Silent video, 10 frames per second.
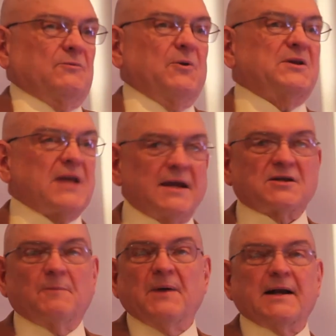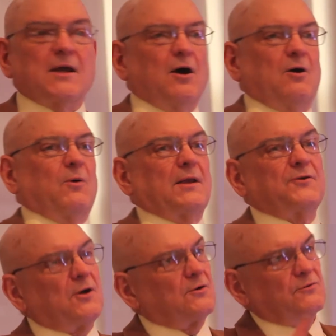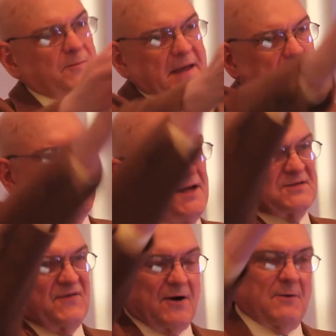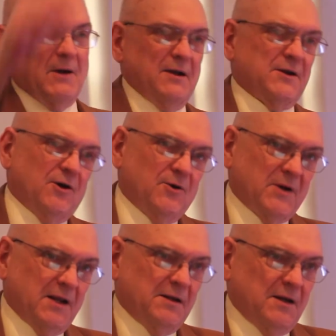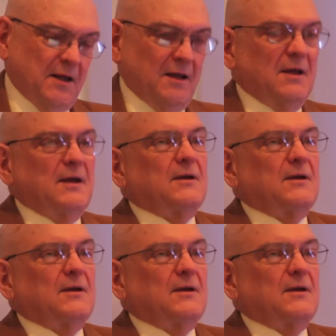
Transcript: would take somebody, oh, well, you know, Rubain, he's very well known in uh,